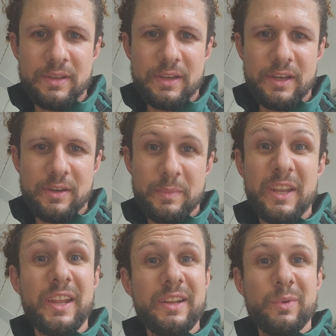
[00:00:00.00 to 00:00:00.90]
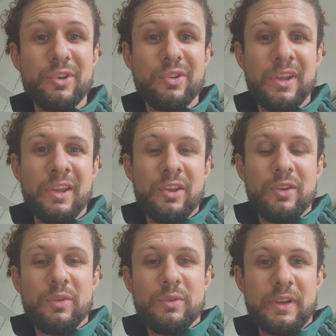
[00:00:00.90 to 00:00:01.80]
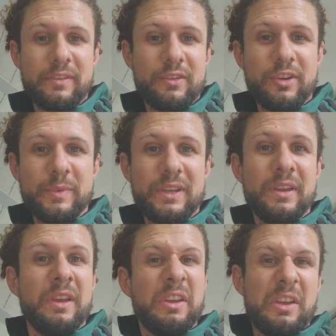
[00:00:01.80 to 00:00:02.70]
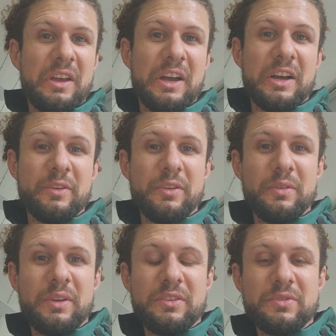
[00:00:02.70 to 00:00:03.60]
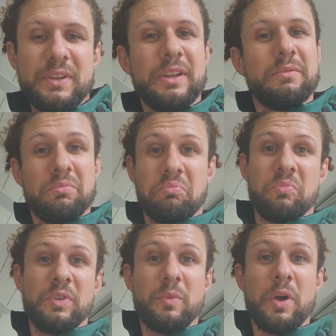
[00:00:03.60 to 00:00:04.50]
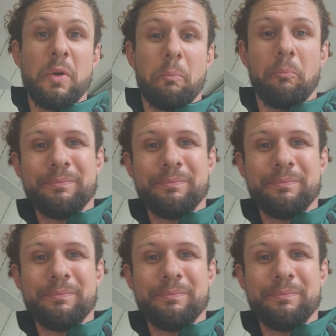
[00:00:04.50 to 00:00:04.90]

And anyone who doesn't know me, who enjoyed it, you're welcome.